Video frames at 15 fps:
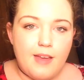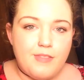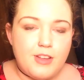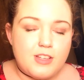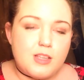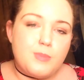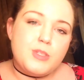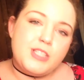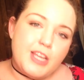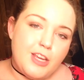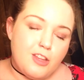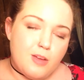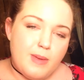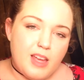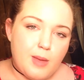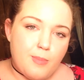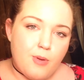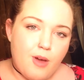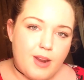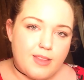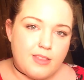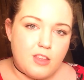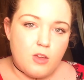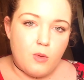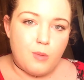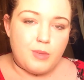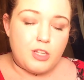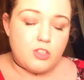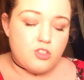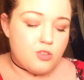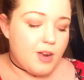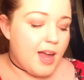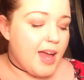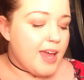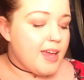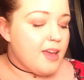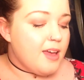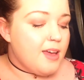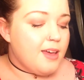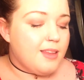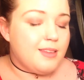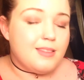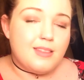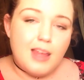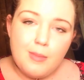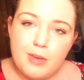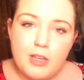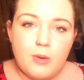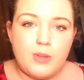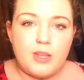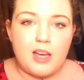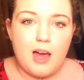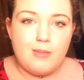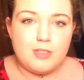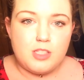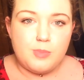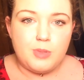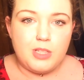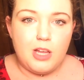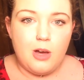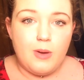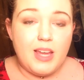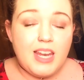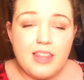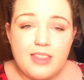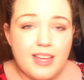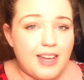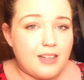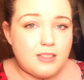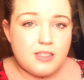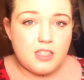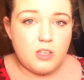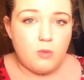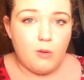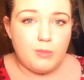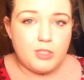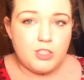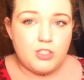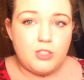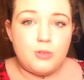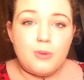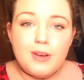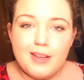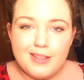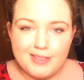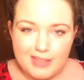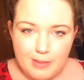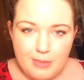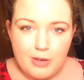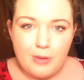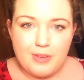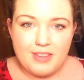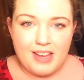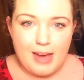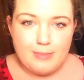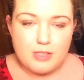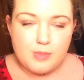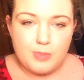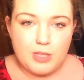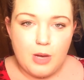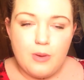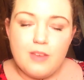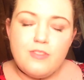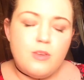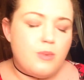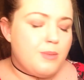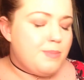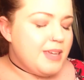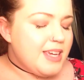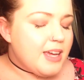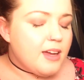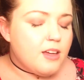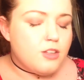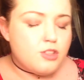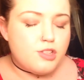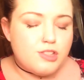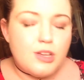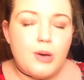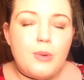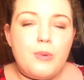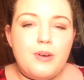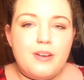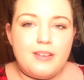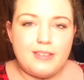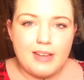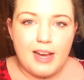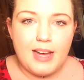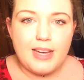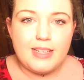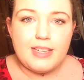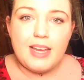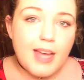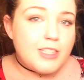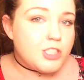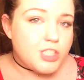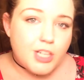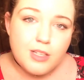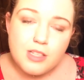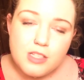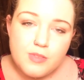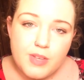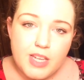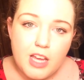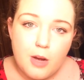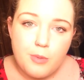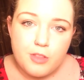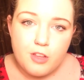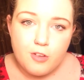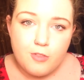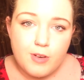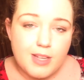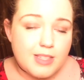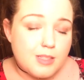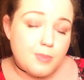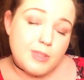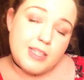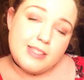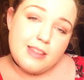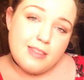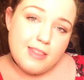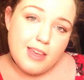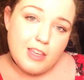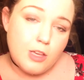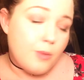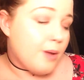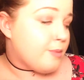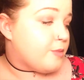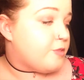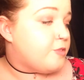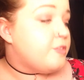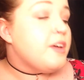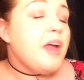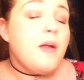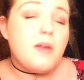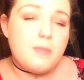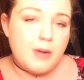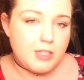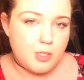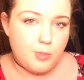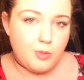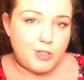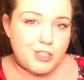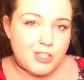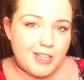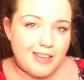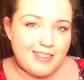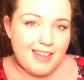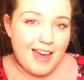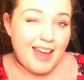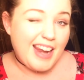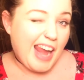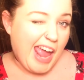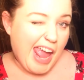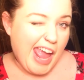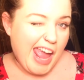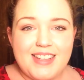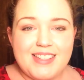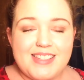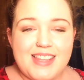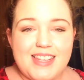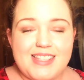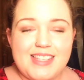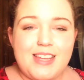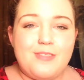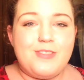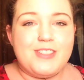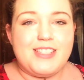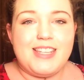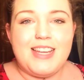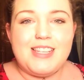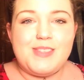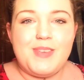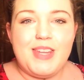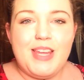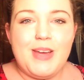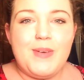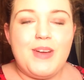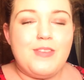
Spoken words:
If there's a particular makeup product that you want me to try, let me know in the comments below. Anything else that you want me to do, let me know in the comments below if you would be so kind. And share this video with your friends, please and thank you. I would very much appreciate that. So that is it for today's video.